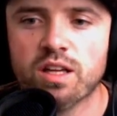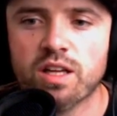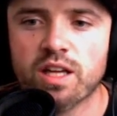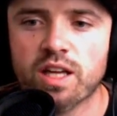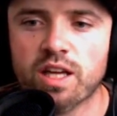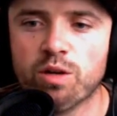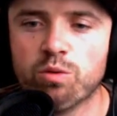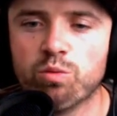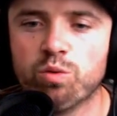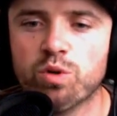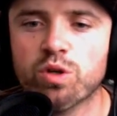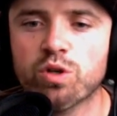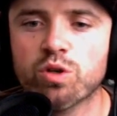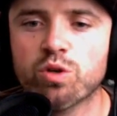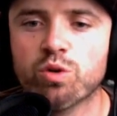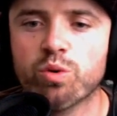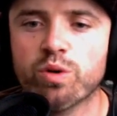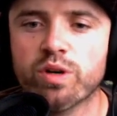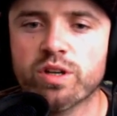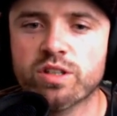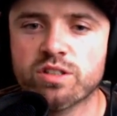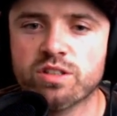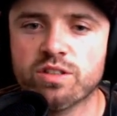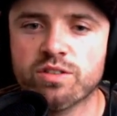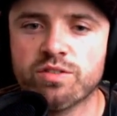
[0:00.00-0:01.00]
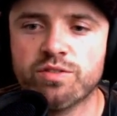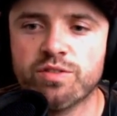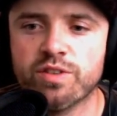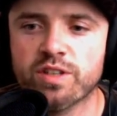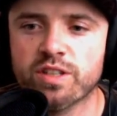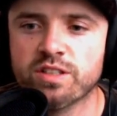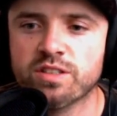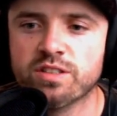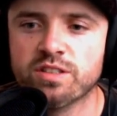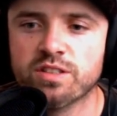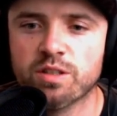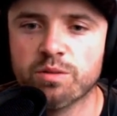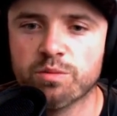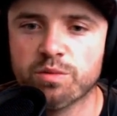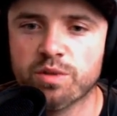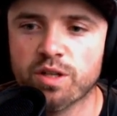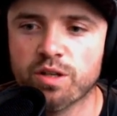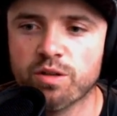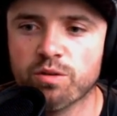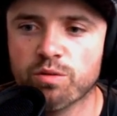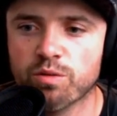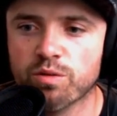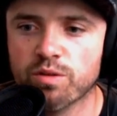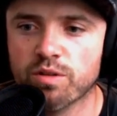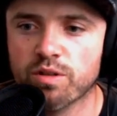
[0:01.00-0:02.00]
And real quick to fix
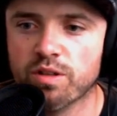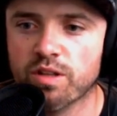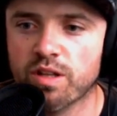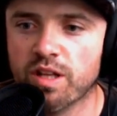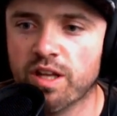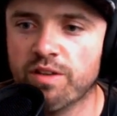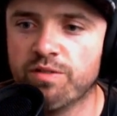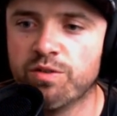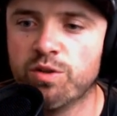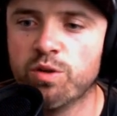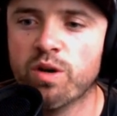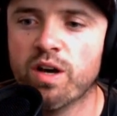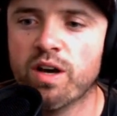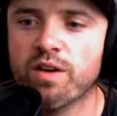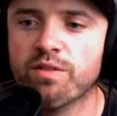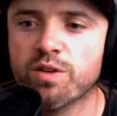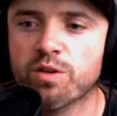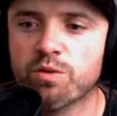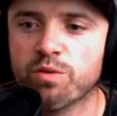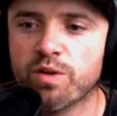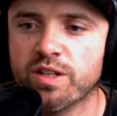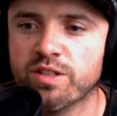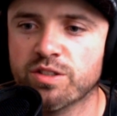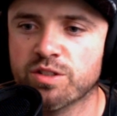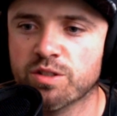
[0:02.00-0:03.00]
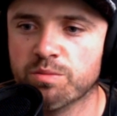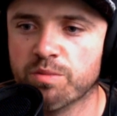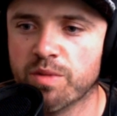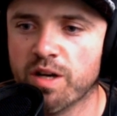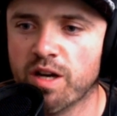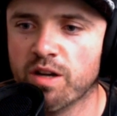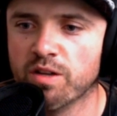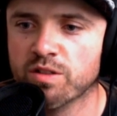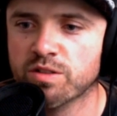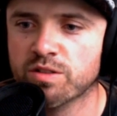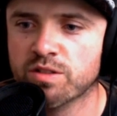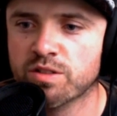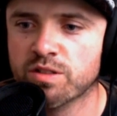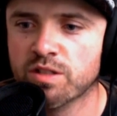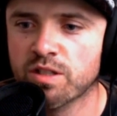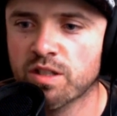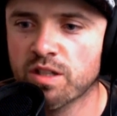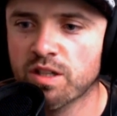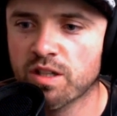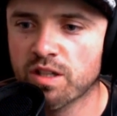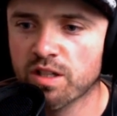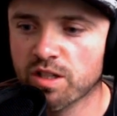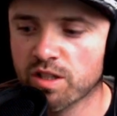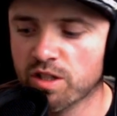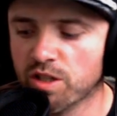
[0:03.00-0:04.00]
something, if you have a Razer mouse,
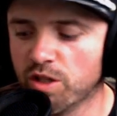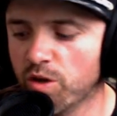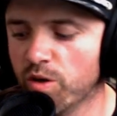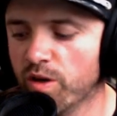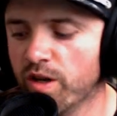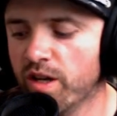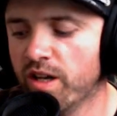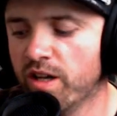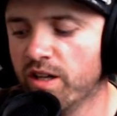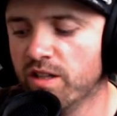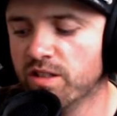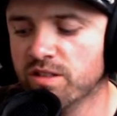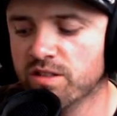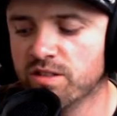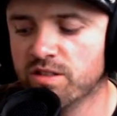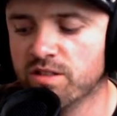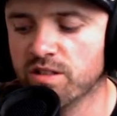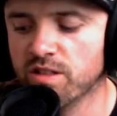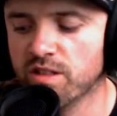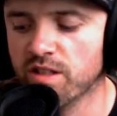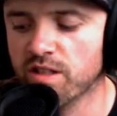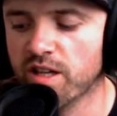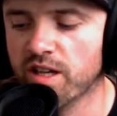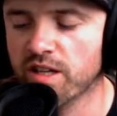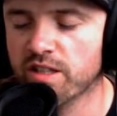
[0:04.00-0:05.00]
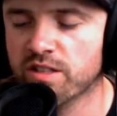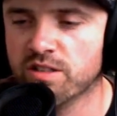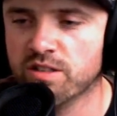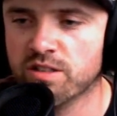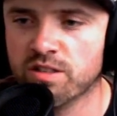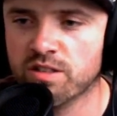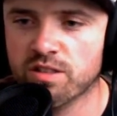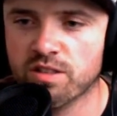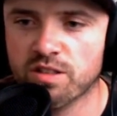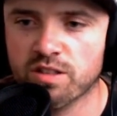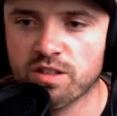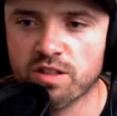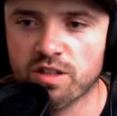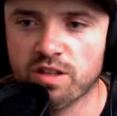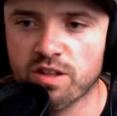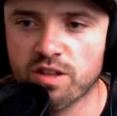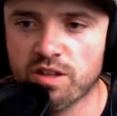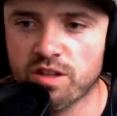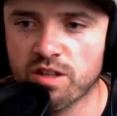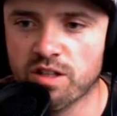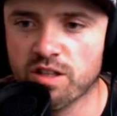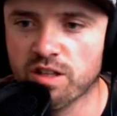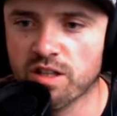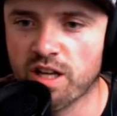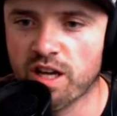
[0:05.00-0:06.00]
go ahead and select
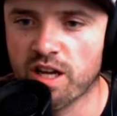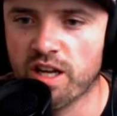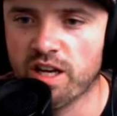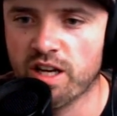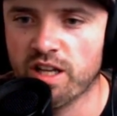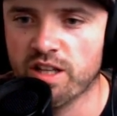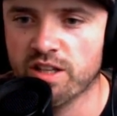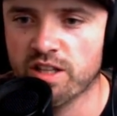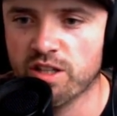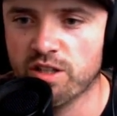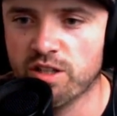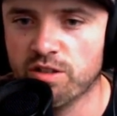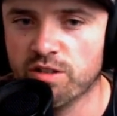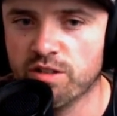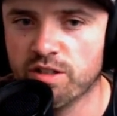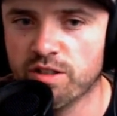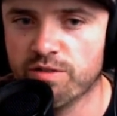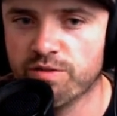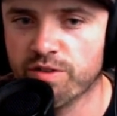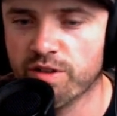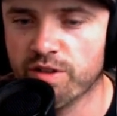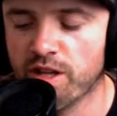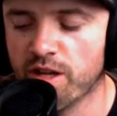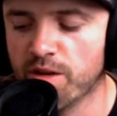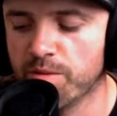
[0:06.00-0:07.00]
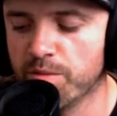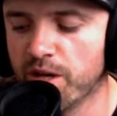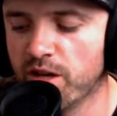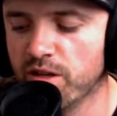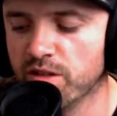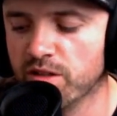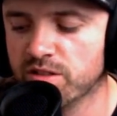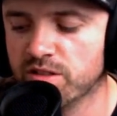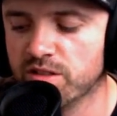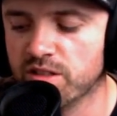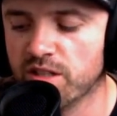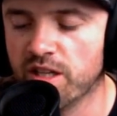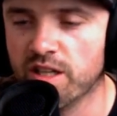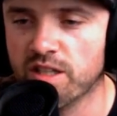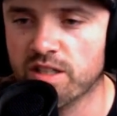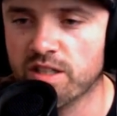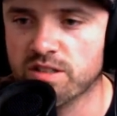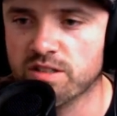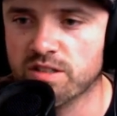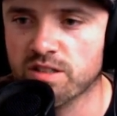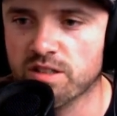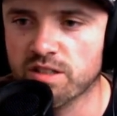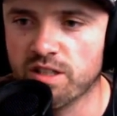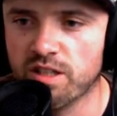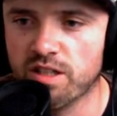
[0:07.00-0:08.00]
the lighting that you did for that mouse and
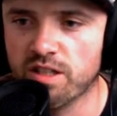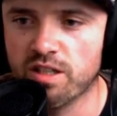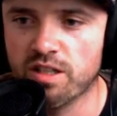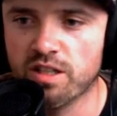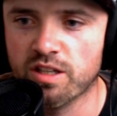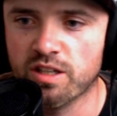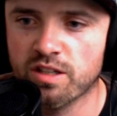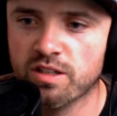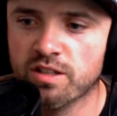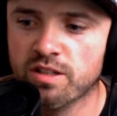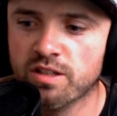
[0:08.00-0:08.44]
delete it.